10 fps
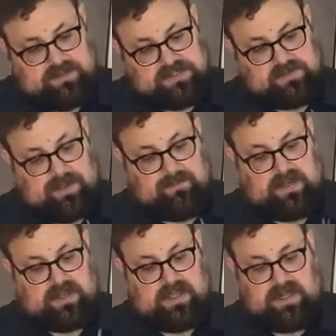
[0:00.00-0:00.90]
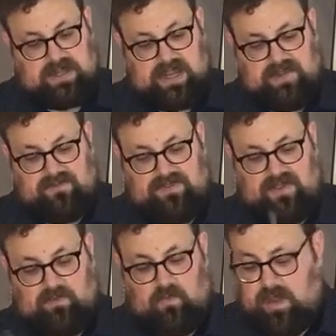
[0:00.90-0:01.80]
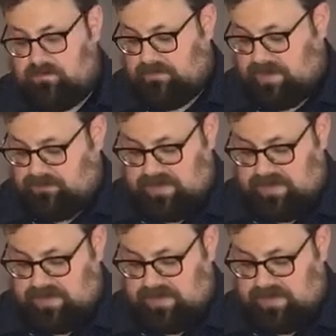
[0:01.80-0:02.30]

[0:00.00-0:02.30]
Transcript: So I'm going to cut kind of, I think, one big